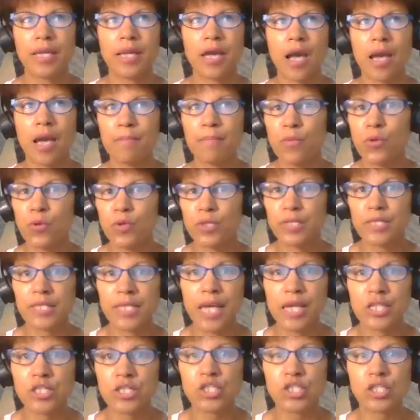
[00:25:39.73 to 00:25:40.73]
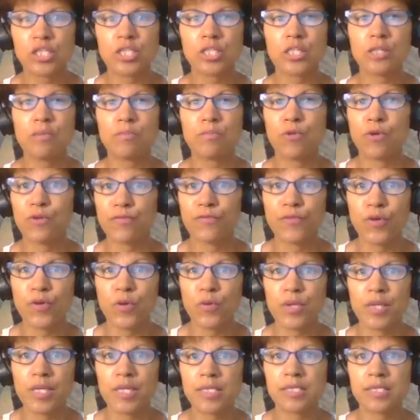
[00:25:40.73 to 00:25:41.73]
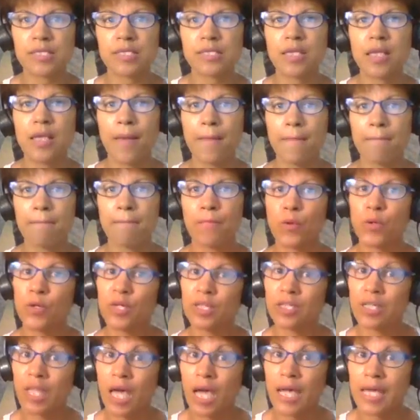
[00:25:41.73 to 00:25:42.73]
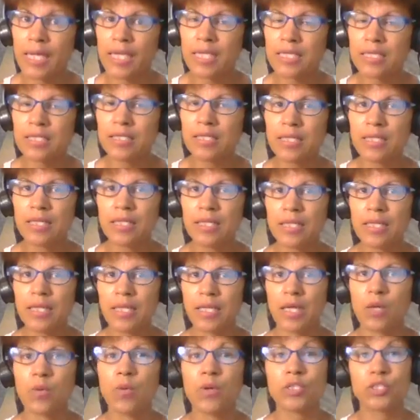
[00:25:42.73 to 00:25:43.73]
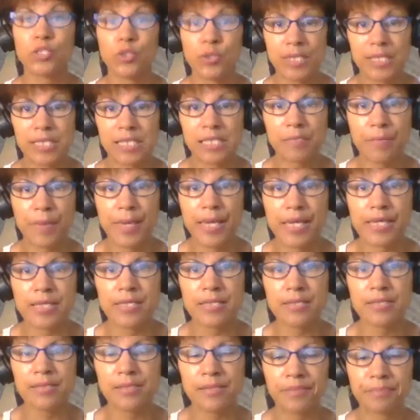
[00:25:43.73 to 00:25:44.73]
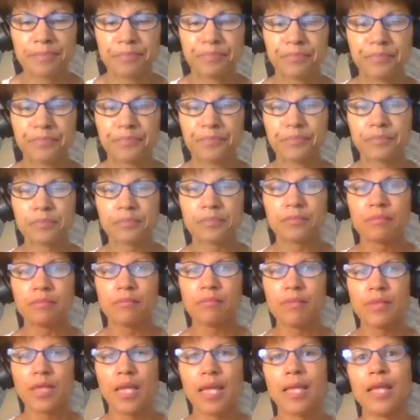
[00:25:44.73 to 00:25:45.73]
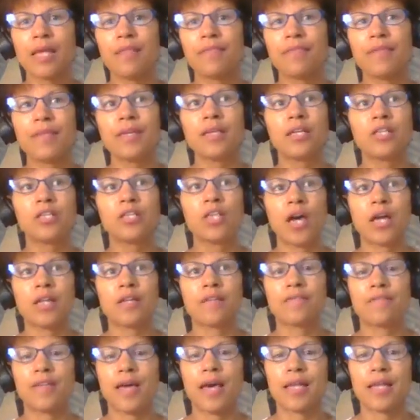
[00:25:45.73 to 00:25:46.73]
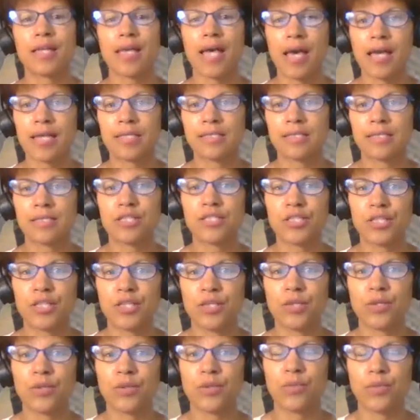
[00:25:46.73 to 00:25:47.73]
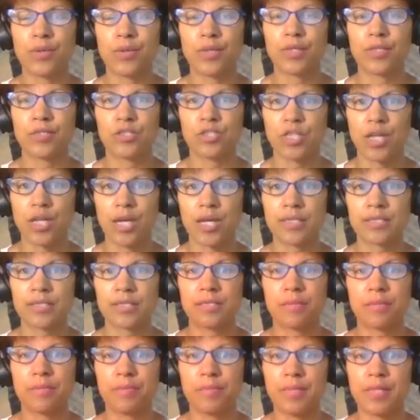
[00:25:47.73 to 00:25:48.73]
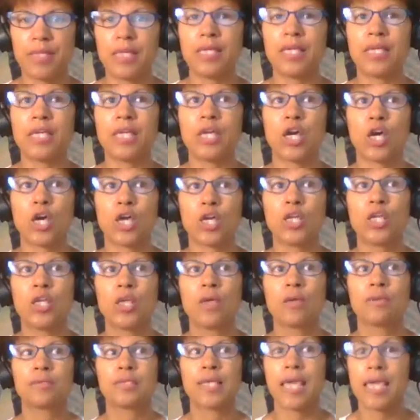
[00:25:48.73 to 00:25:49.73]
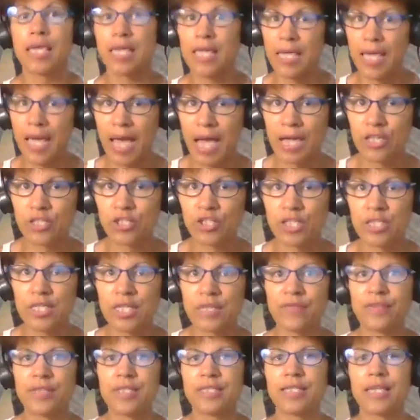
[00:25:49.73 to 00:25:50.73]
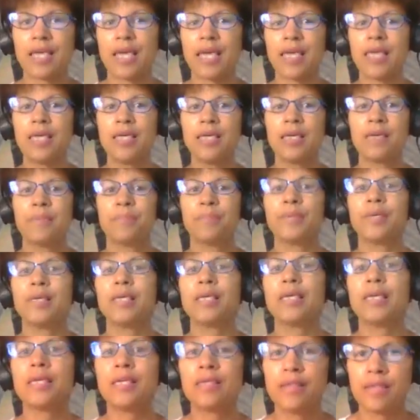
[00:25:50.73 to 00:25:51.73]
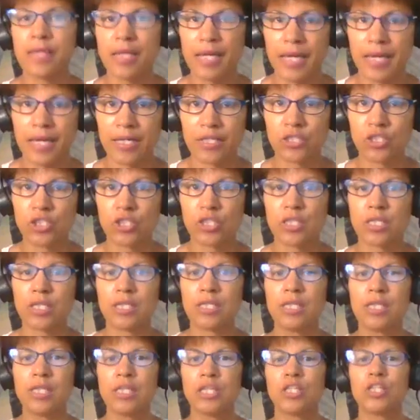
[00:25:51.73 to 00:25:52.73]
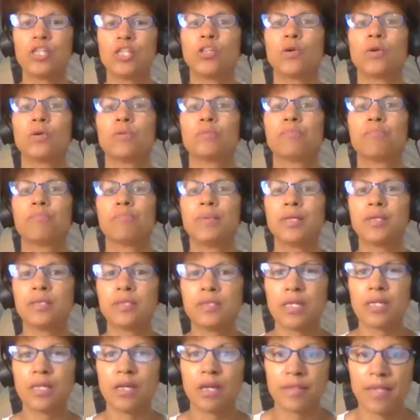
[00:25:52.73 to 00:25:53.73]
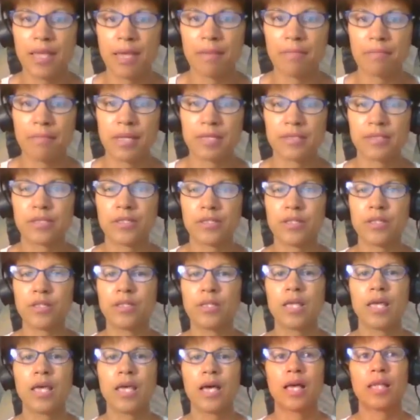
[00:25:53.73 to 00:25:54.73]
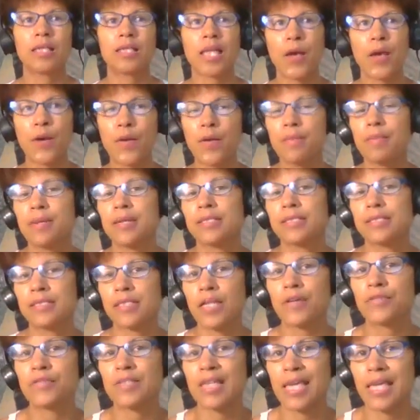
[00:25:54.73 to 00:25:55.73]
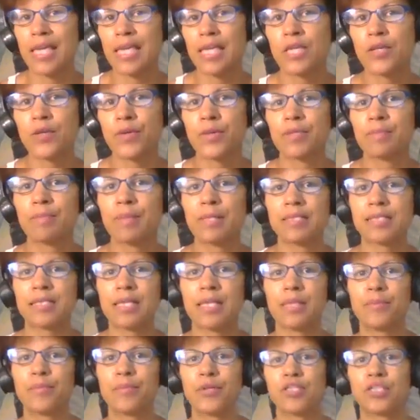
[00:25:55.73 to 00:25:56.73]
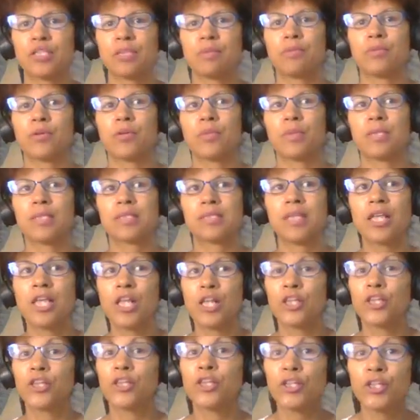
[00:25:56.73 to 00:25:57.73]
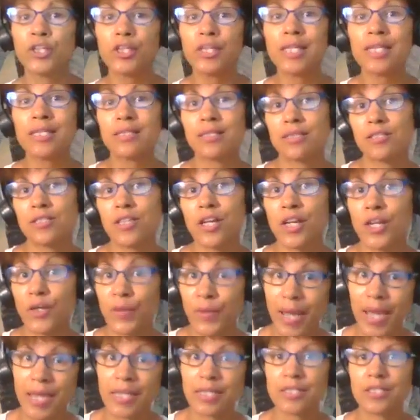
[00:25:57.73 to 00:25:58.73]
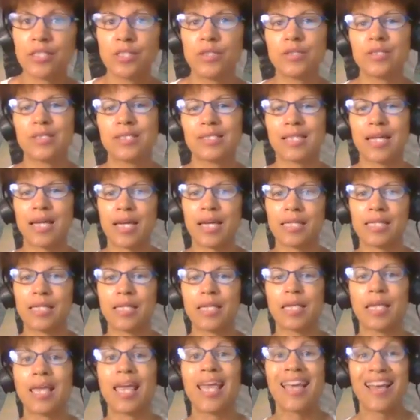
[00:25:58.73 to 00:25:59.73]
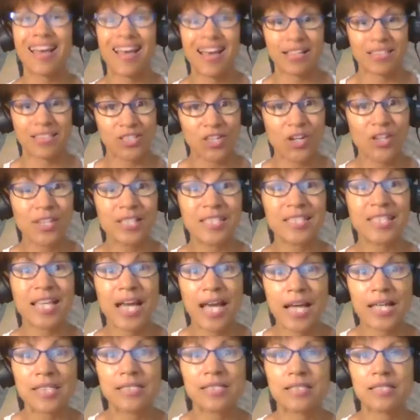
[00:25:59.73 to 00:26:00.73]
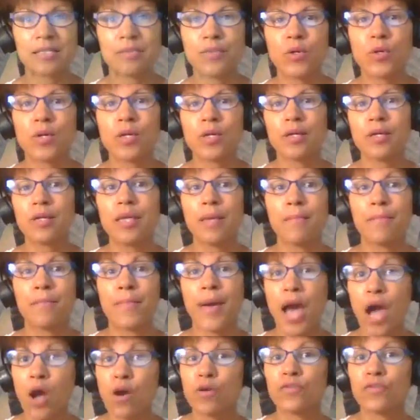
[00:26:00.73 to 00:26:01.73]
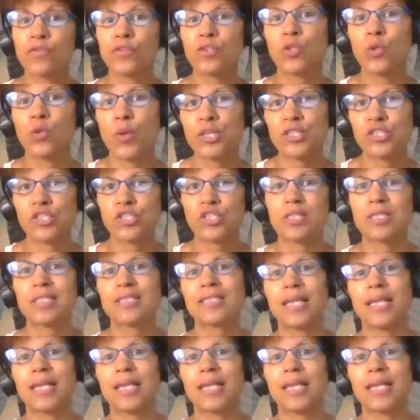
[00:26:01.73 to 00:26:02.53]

I'm more intentional, more focused, more aligned, and I want to expand. And I think a lot of that has to do with just being taking action every day being in the action, you know, building on that muscle, allowing myself to anchor in my celebration moments, learning to start gratitude stacking, starting to ask the more powerful questions